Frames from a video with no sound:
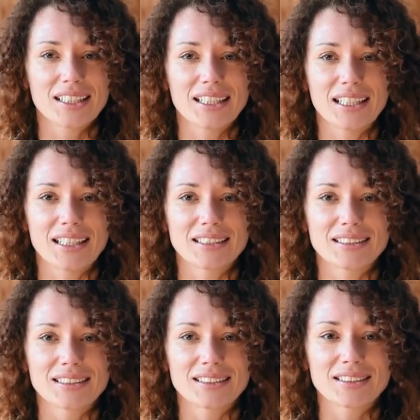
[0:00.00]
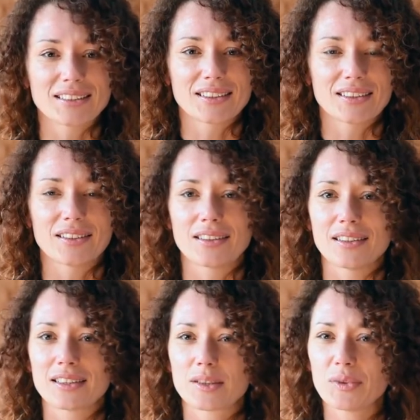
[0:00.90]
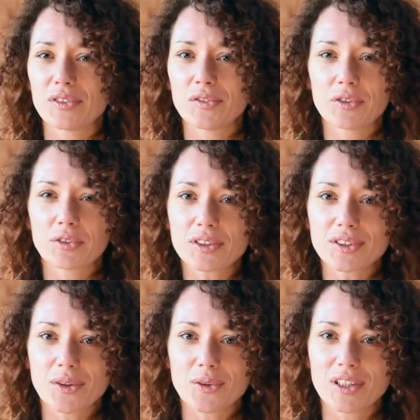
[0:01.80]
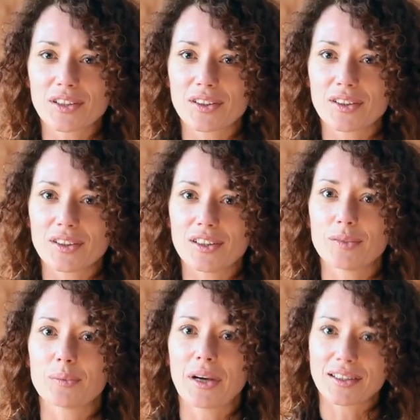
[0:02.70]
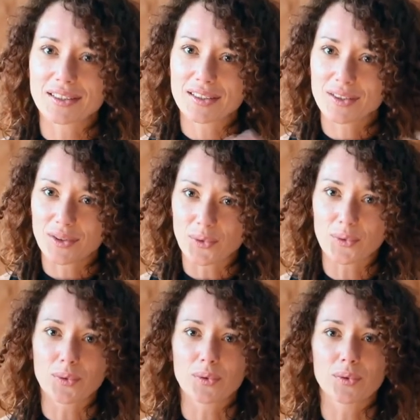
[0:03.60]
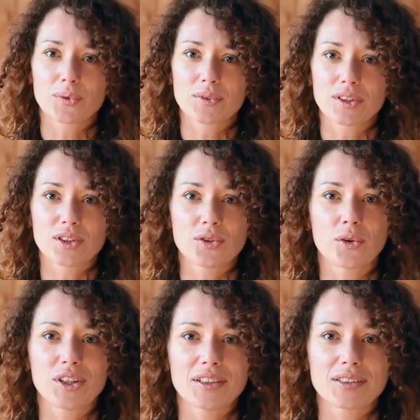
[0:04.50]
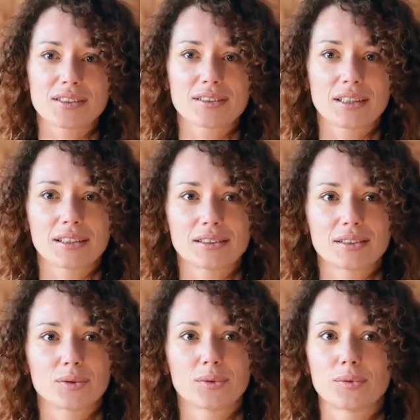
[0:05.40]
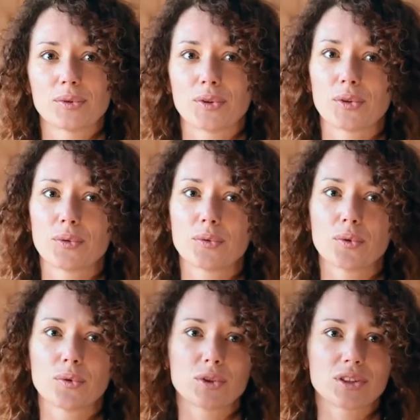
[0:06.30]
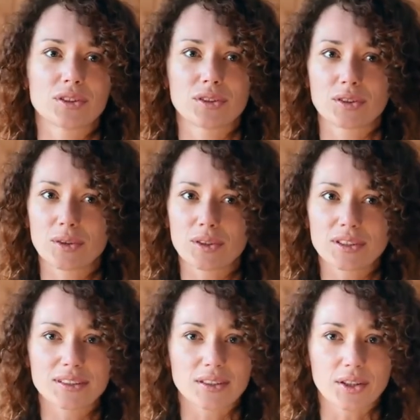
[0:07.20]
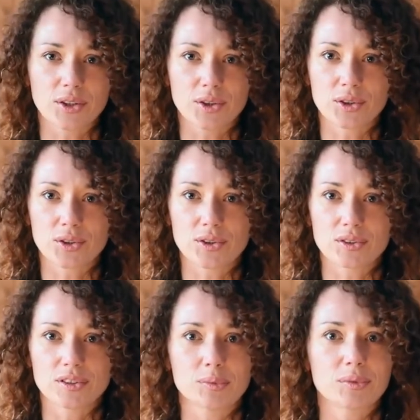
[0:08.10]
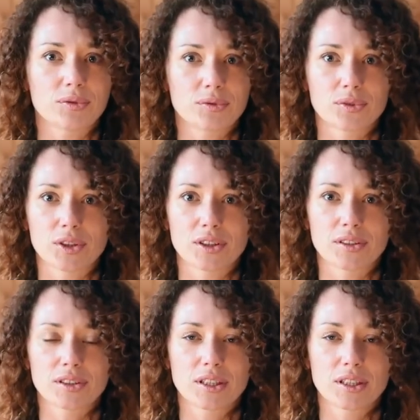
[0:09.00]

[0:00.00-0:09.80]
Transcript: and it's been revealed only in past to the yogis that would search deeply for